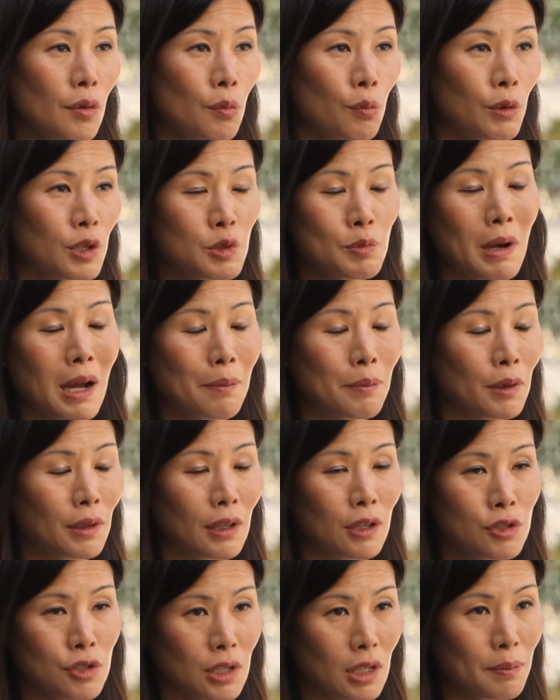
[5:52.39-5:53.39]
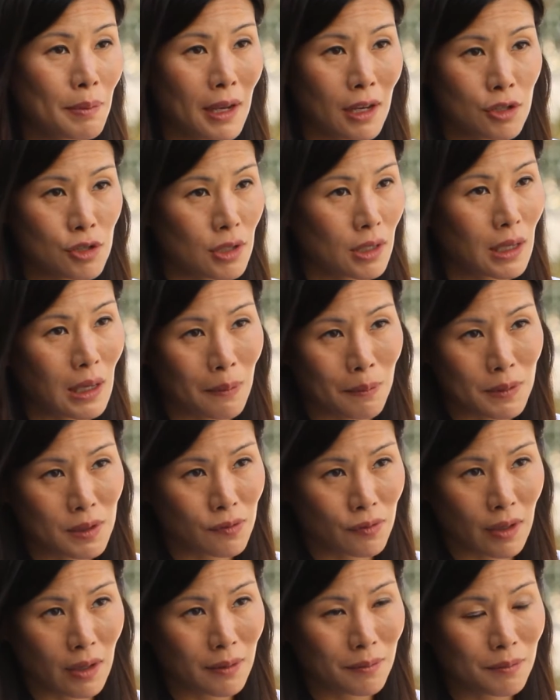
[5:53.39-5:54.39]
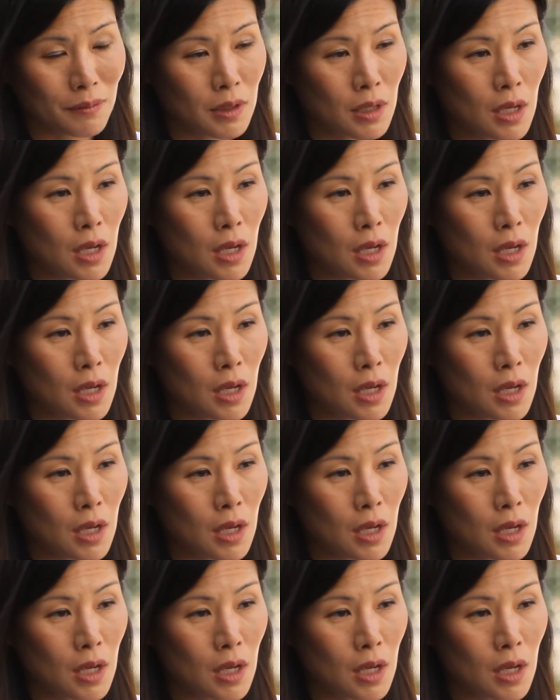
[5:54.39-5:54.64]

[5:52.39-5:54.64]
which population a patient comes from.